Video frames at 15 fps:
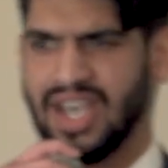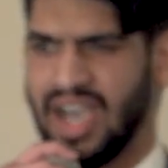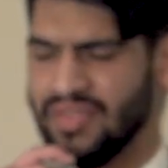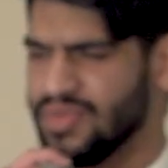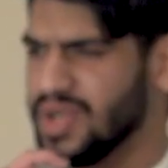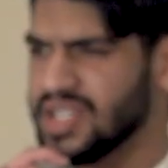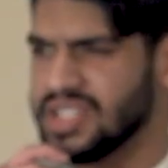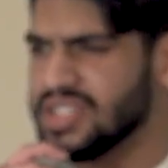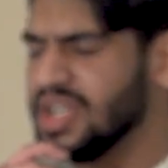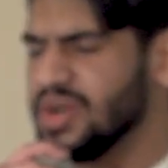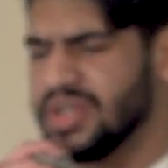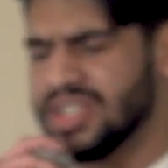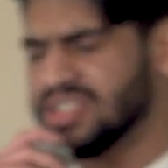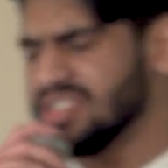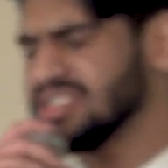I've wanted to go
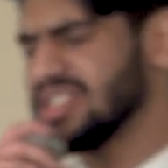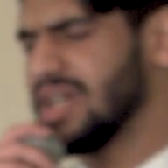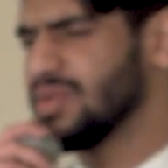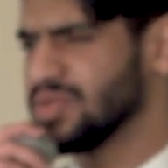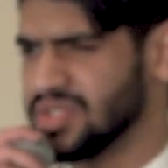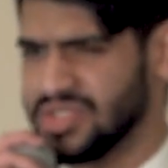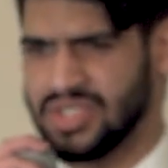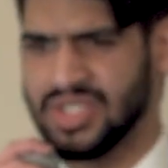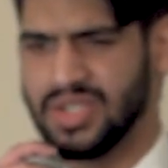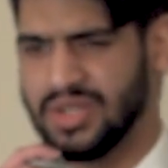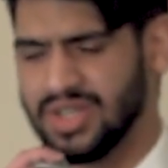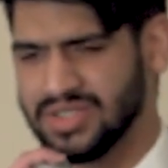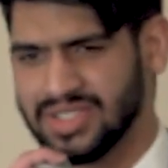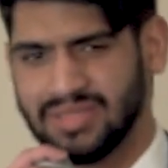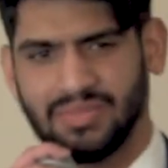here since I was 2.
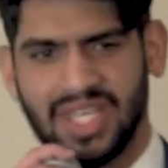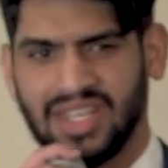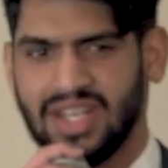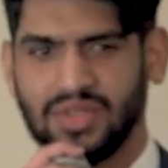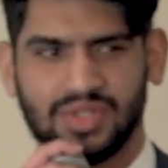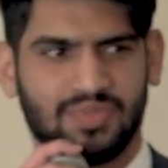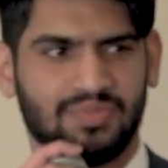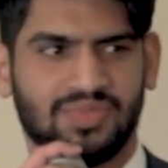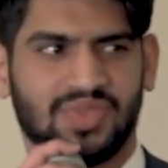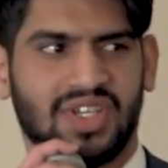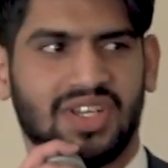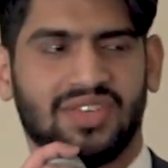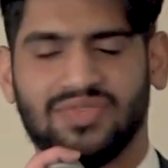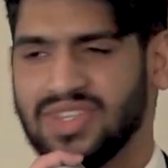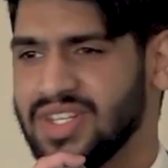I was like, man, I was
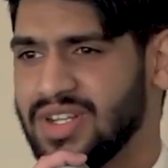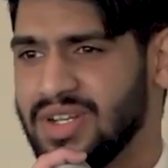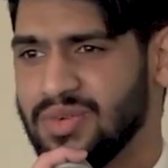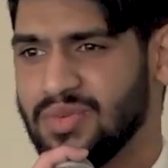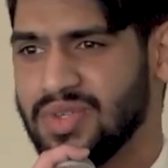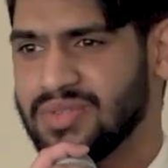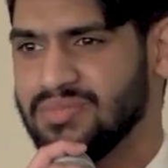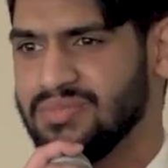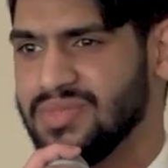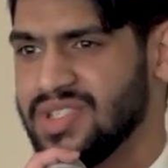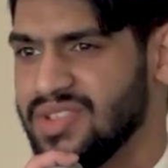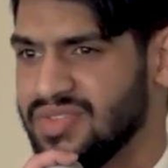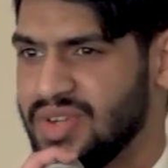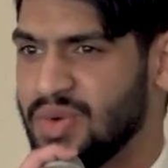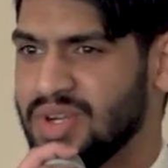trying to figure out
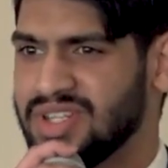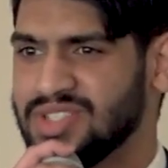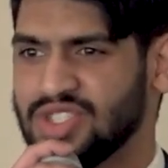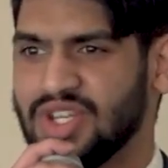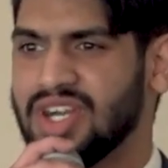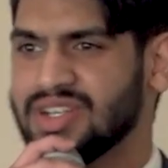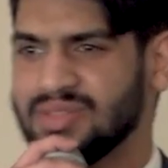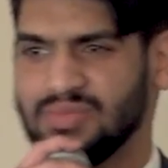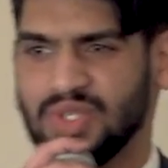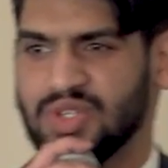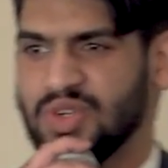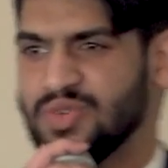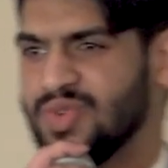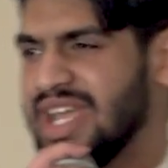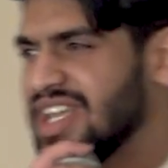if I wanted chocolate milk
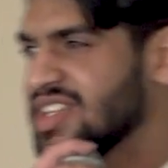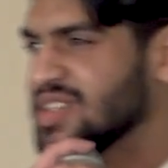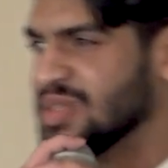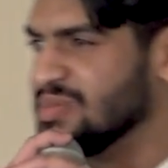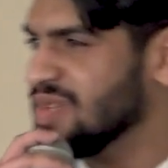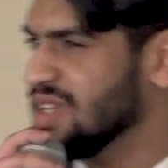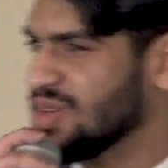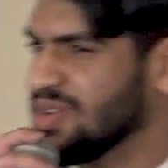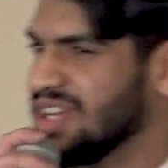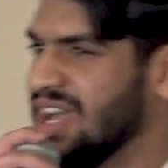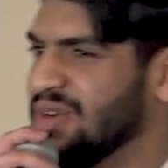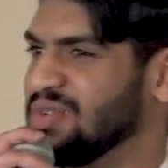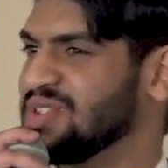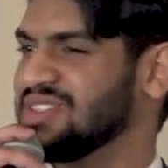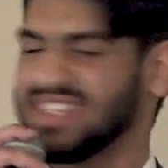or regular milk when I
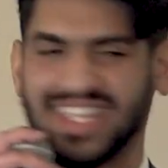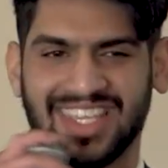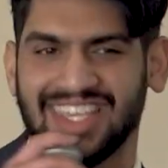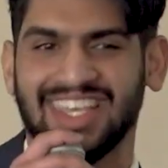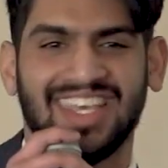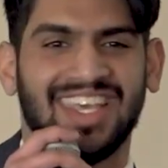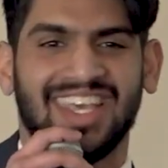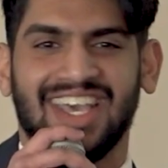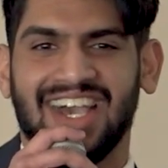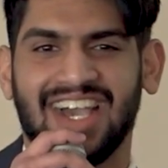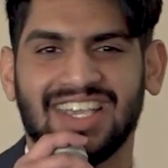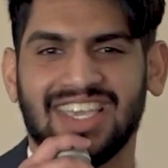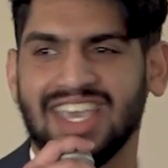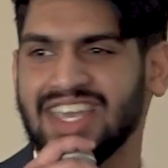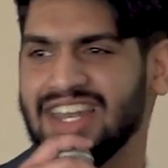was, like,
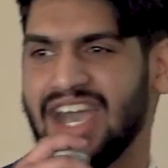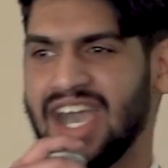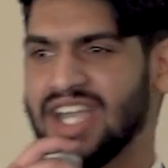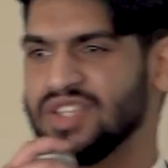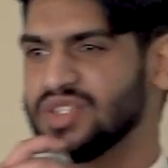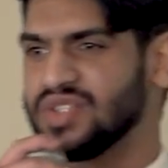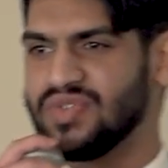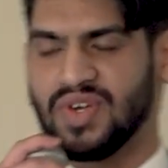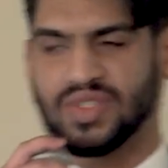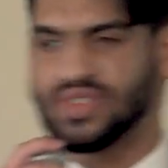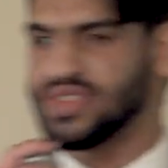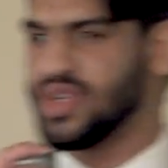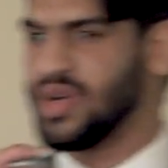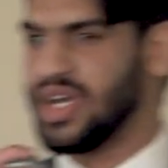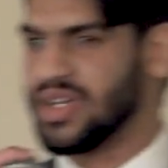again, I just felt
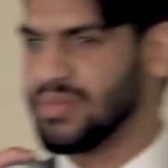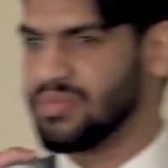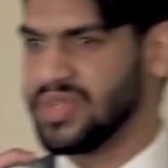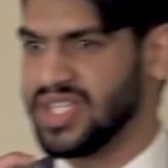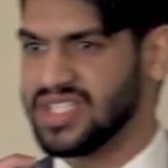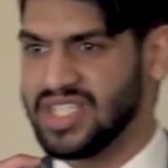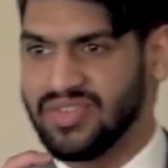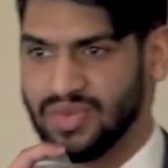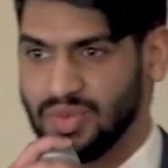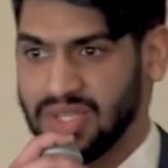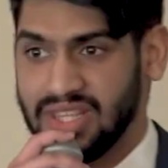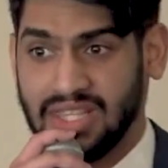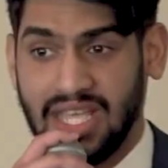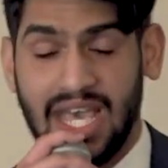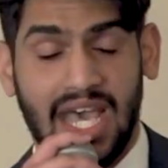so out of place even
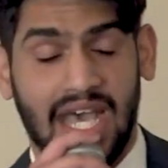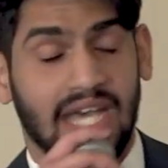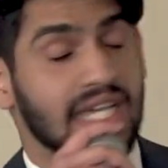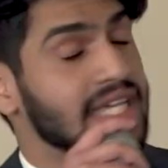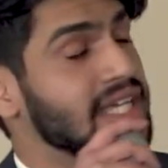with that.